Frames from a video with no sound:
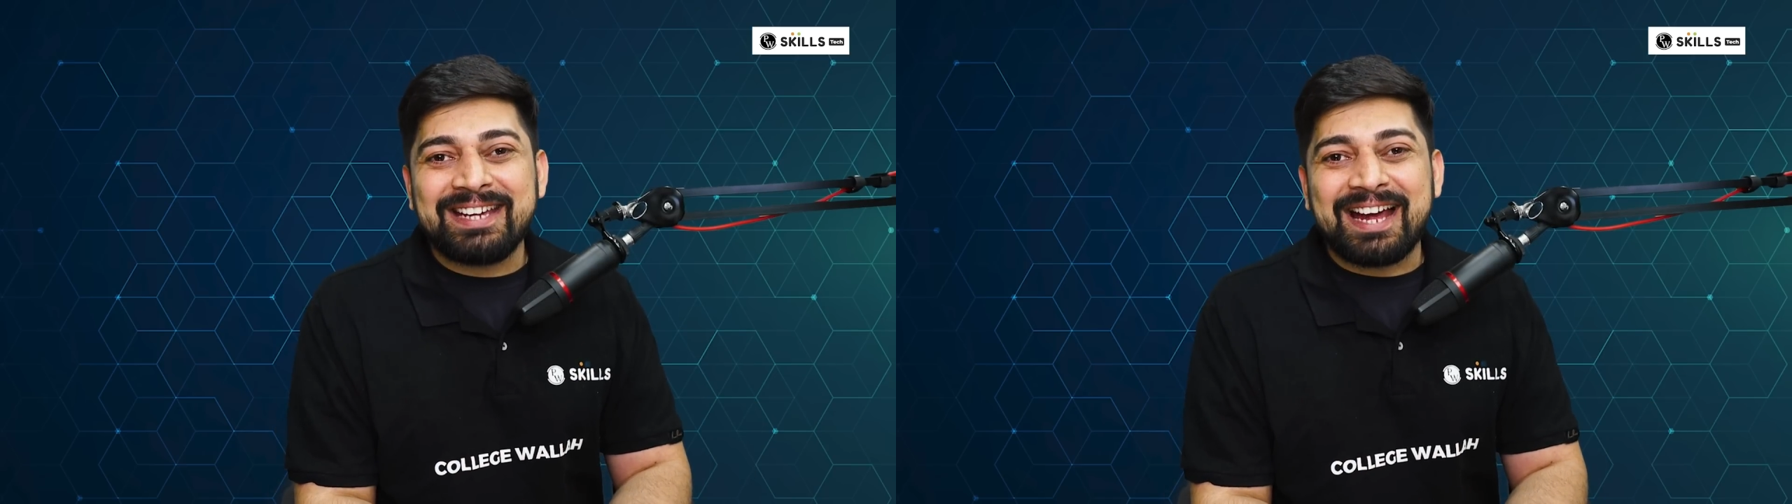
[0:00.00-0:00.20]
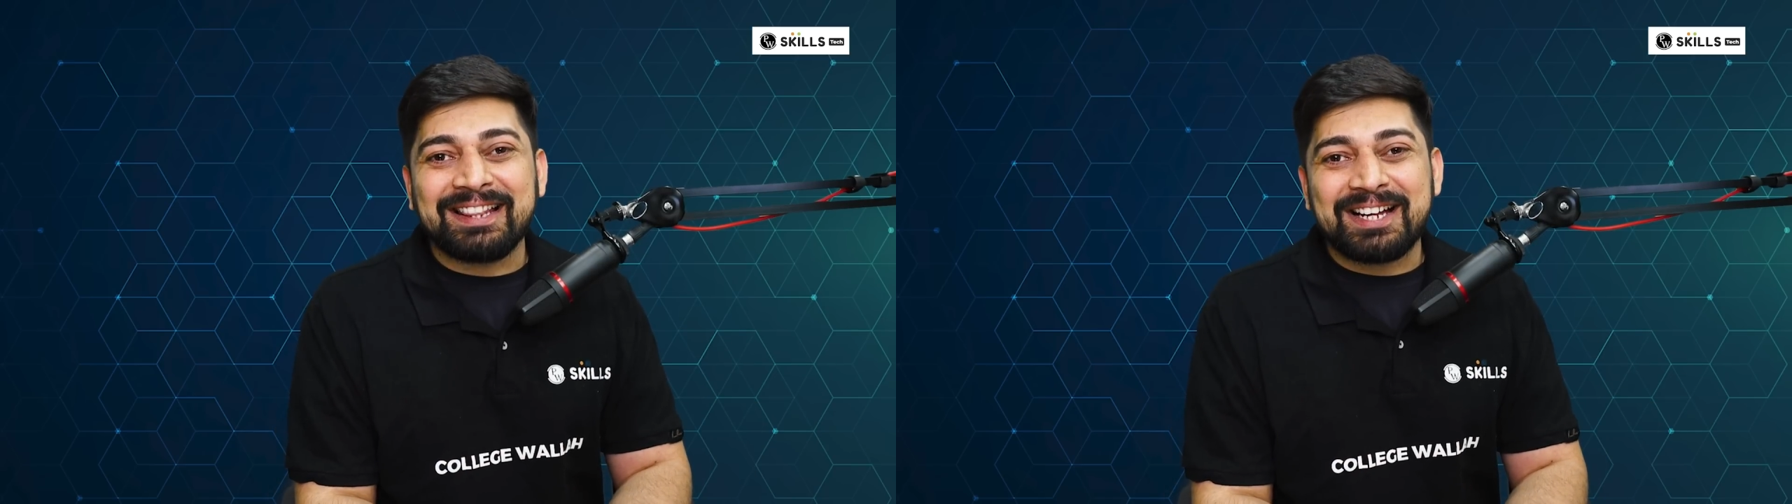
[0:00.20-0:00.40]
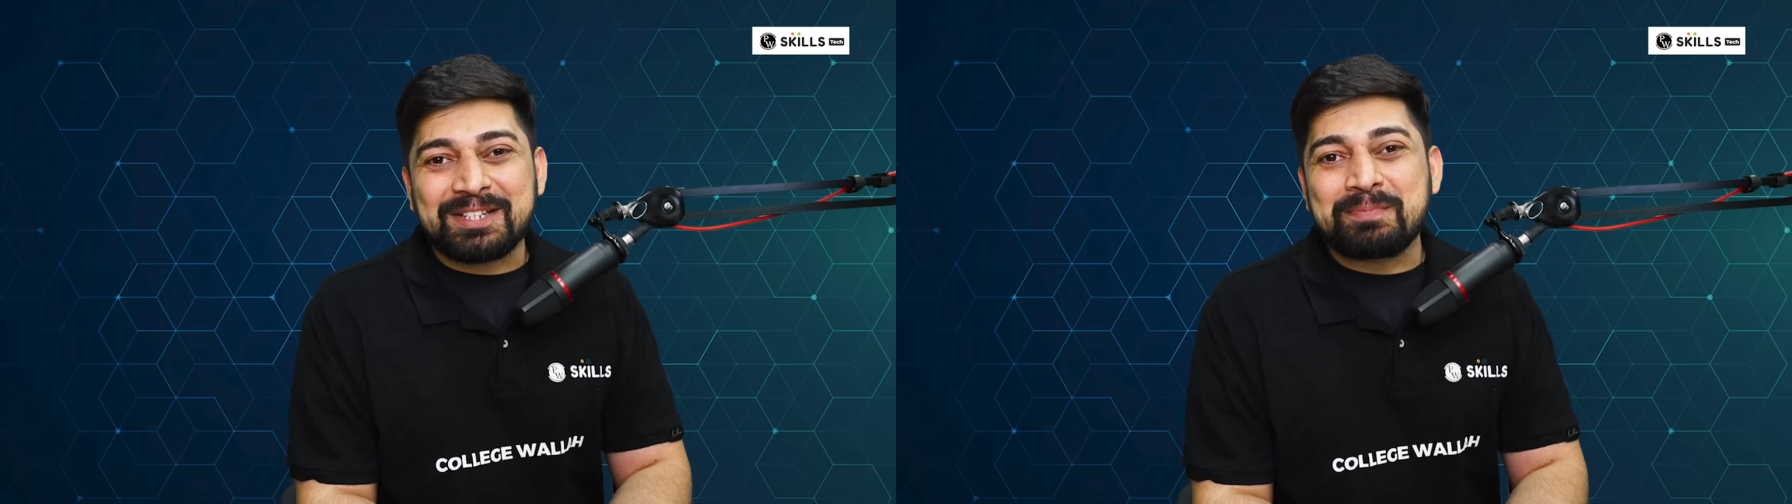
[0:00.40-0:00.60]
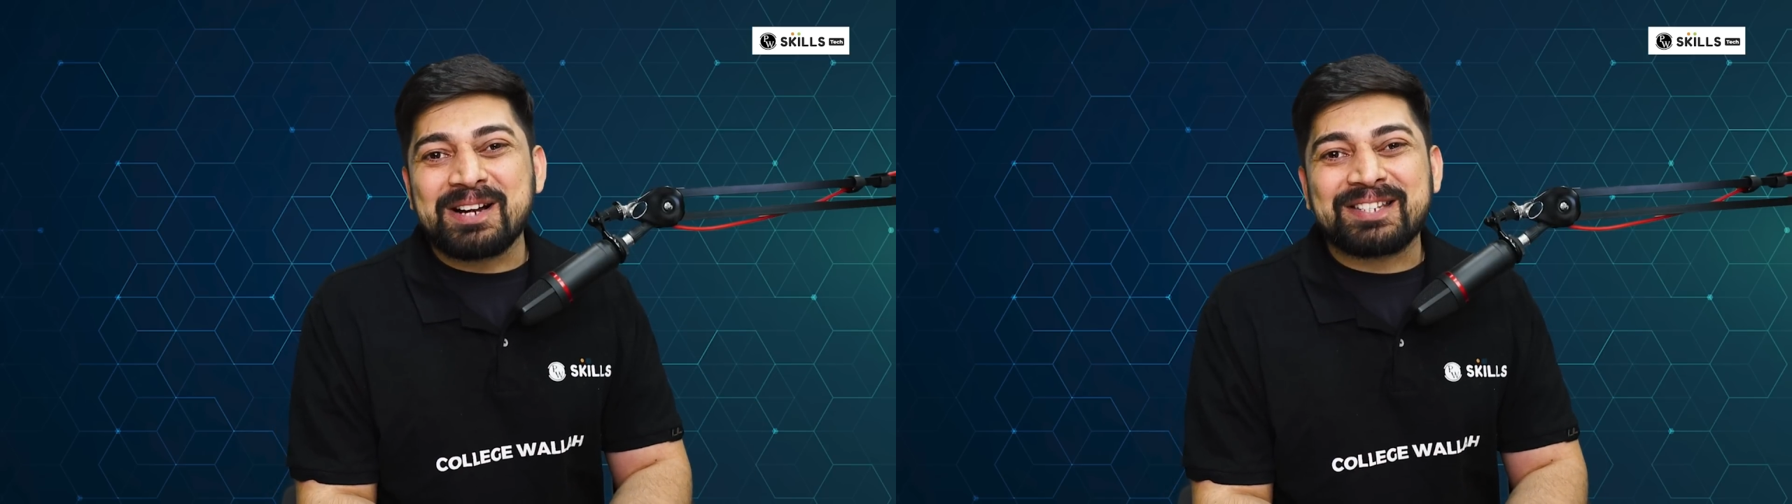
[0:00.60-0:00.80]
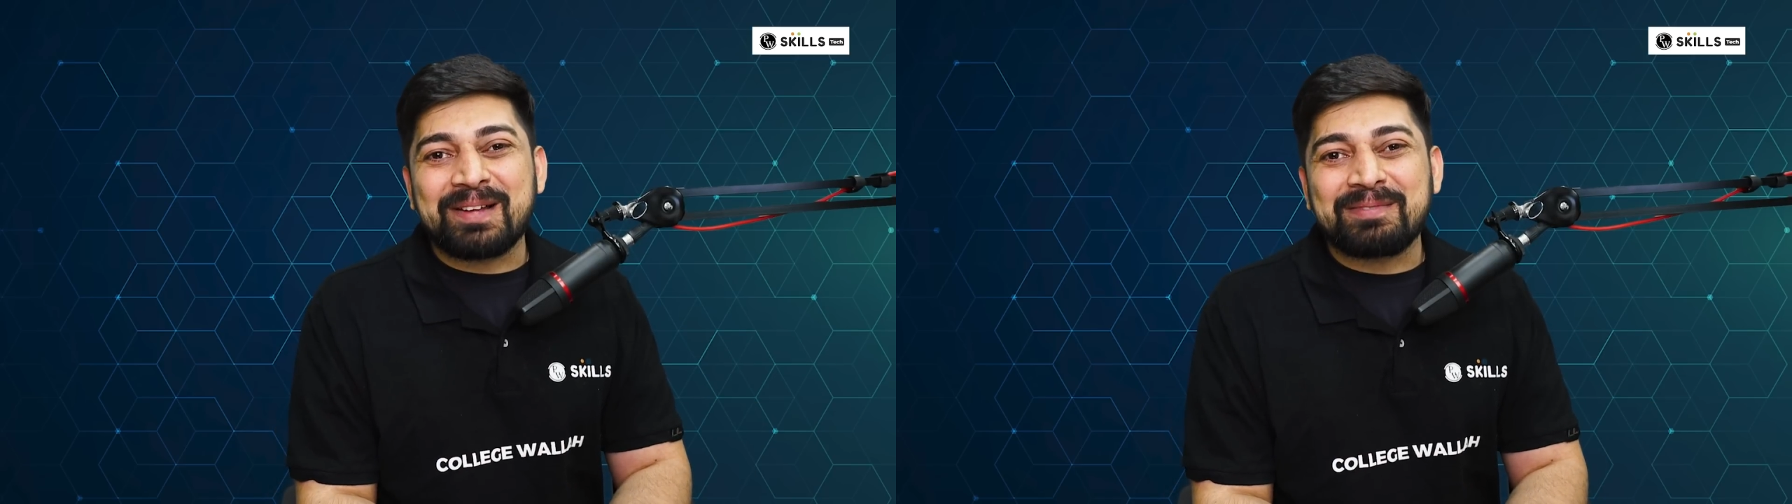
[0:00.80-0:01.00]
and let's
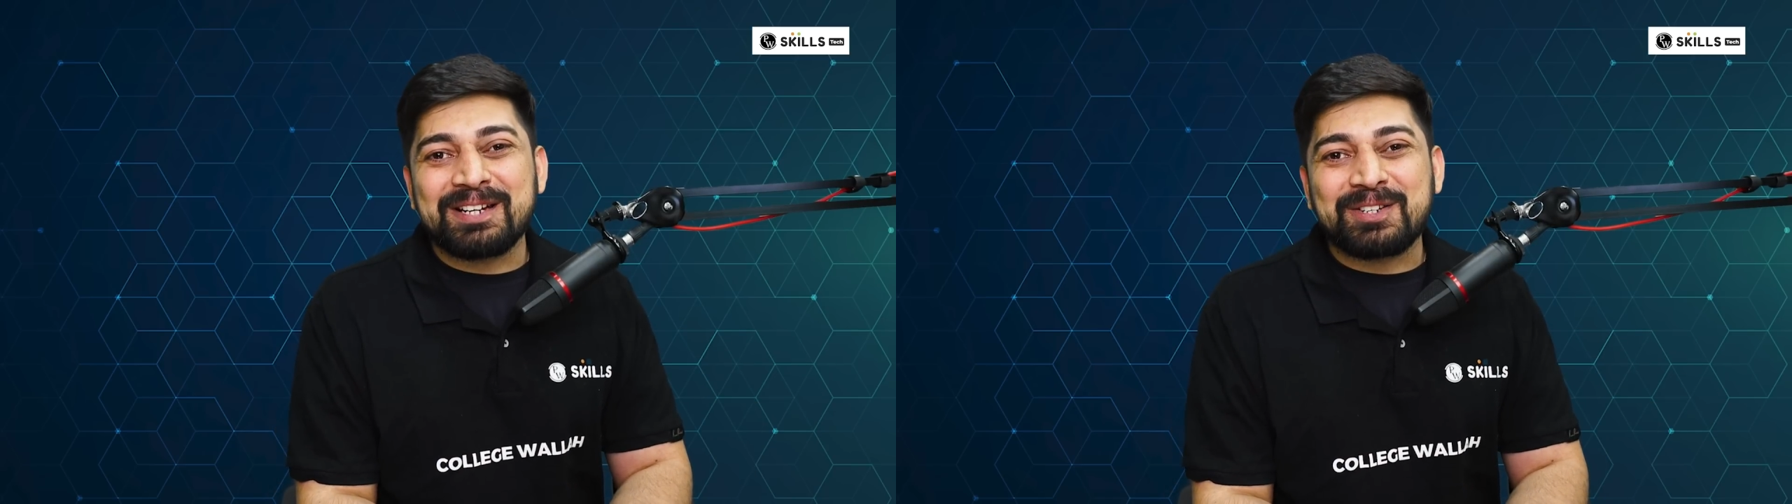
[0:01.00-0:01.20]
build something